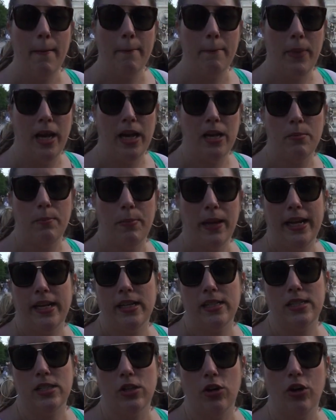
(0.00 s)
main
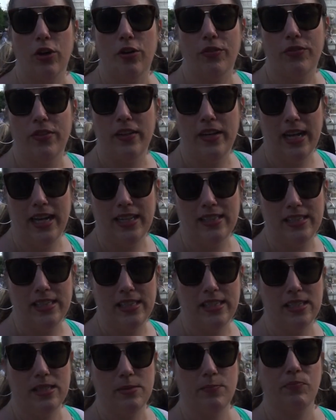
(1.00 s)
base of the
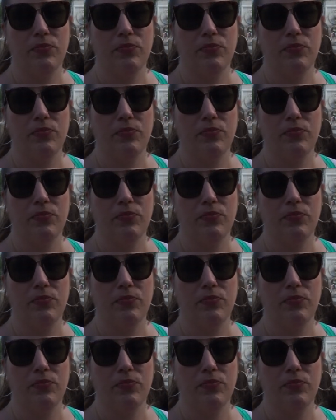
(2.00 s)
Nazis.